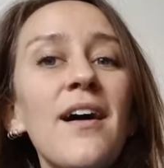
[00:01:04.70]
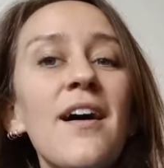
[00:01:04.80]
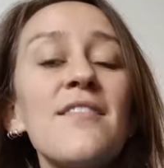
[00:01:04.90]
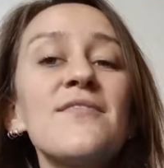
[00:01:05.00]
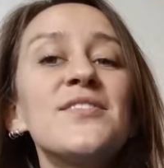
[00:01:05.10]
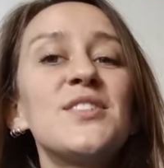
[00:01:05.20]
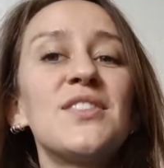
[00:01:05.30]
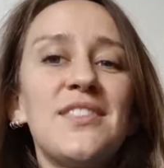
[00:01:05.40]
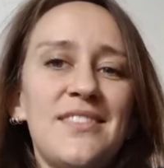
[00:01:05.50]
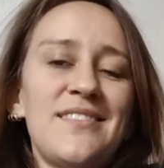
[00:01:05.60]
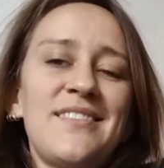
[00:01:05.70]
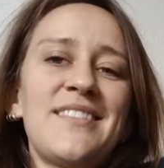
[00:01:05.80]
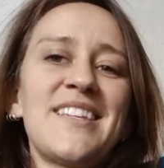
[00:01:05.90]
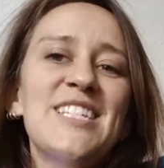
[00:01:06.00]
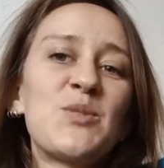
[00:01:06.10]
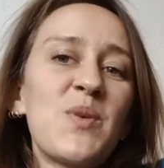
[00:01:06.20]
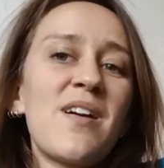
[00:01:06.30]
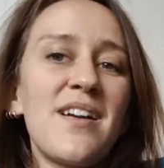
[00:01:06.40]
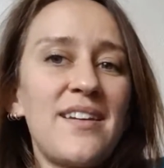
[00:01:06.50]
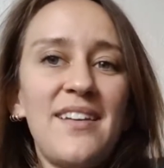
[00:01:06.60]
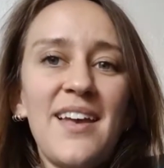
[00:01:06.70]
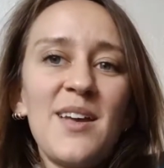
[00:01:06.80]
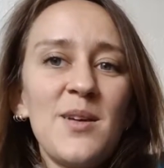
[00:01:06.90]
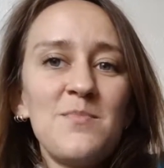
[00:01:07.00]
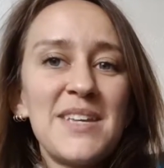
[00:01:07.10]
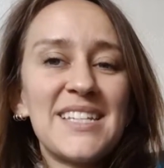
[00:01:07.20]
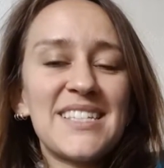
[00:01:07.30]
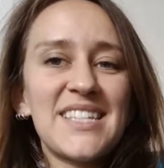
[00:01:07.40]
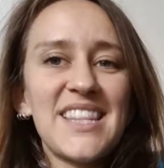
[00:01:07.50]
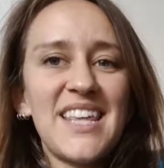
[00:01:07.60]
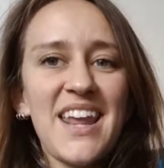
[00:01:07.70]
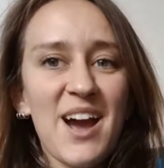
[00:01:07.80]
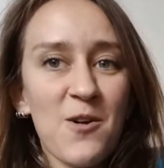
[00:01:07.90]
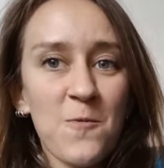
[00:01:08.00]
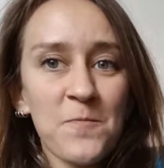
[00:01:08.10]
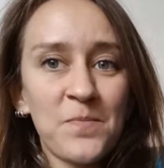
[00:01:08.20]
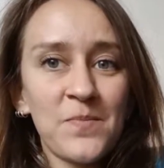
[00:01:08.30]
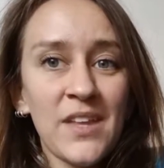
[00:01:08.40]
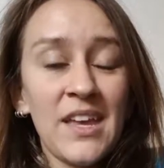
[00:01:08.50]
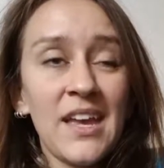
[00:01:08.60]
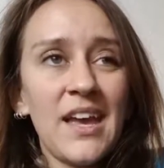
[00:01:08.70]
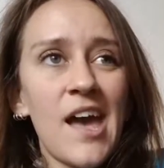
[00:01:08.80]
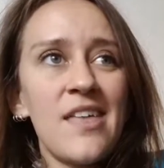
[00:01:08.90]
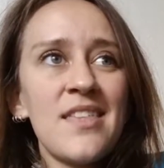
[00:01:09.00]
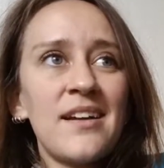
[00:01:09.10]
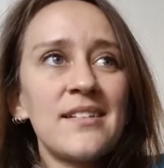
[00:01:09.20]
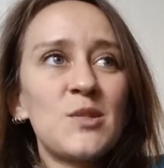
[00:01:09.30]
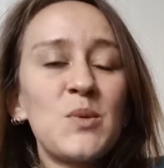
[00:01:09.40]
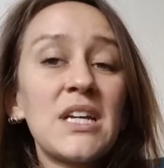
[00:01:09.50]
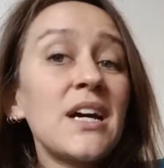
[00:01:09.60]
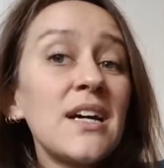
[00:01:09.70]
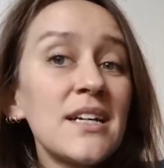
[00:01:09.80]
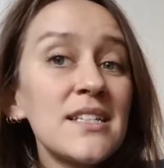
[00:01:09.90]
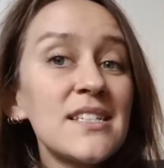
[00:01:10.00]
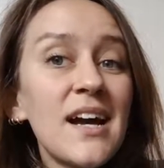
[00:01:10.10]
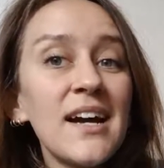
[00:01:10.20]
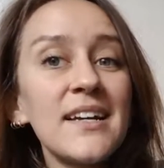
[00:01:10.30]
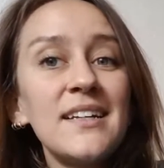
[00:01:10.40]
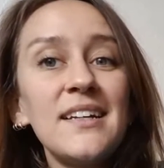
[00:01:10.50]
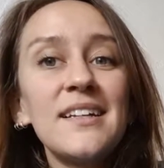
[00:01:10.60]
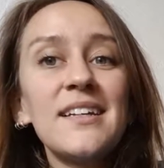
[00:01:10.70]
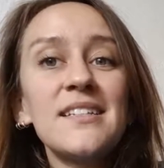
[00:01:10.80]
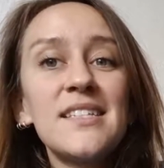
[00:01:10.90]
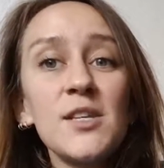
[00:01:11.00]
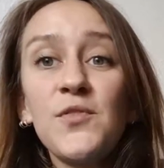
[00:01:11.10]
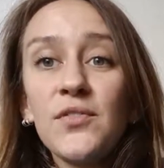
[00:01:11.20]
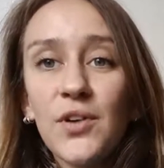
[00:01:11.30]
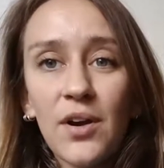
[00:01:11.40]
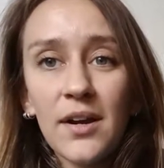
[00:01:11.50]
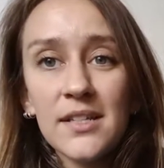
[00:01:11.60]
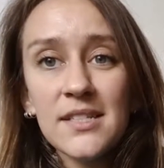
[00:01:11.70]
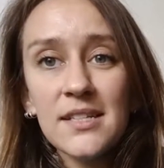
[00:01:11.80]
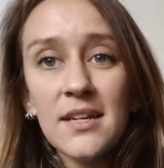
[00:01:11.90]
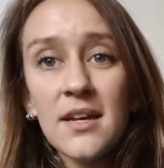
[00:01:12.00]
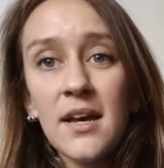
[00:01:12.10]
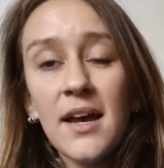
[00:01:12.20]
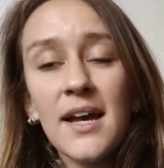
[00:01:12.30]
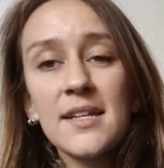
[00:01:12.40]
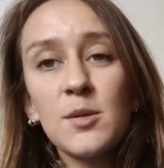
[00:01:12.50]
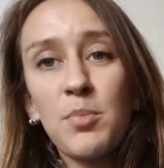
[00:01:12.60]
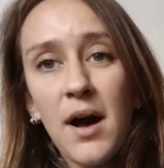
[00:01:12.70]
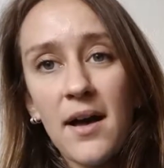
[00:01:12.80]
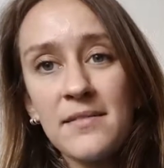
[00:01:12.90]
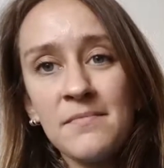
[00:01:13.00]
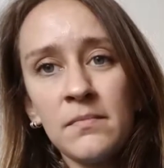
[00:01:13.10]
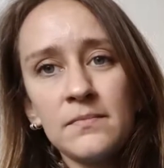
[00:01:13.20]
of spirit meets the now. And that is because I conceive of current as a pun.